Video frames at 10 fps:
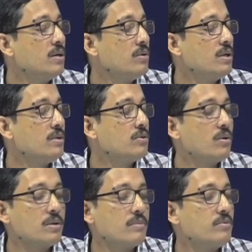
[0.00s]
we
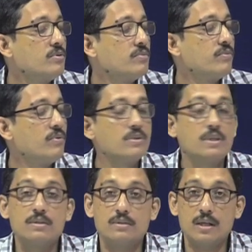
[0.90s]
talked about
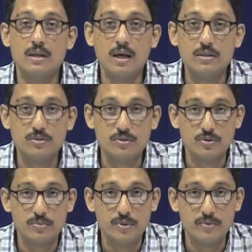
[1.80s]
fluorescence
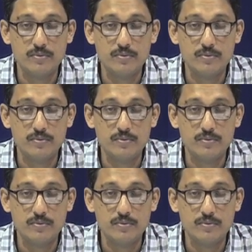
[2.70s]
anisotropy.